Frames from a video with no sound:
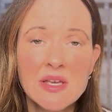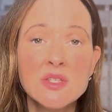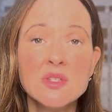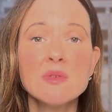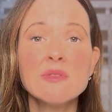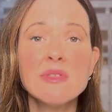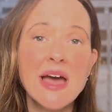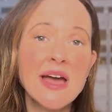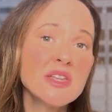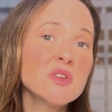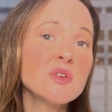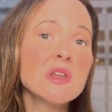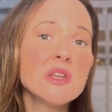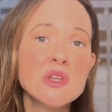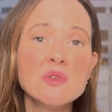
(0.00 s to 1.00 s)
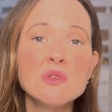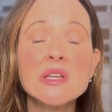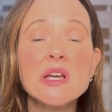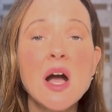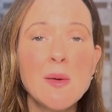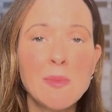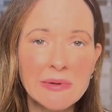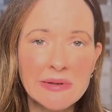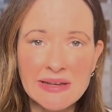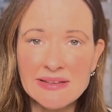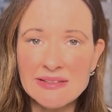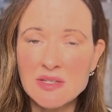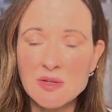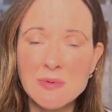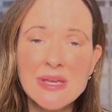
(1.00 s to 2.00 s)
So that you can use a couple
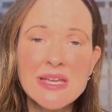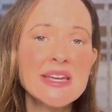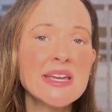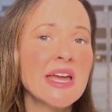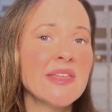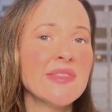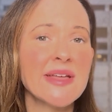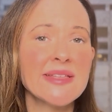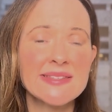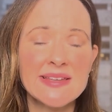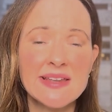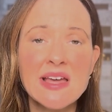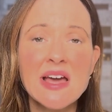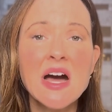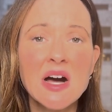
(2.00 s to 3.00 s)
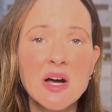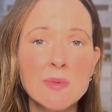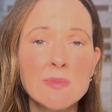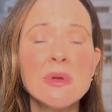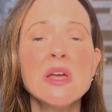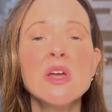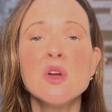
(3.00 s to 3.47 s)
nights a week, and that's going to help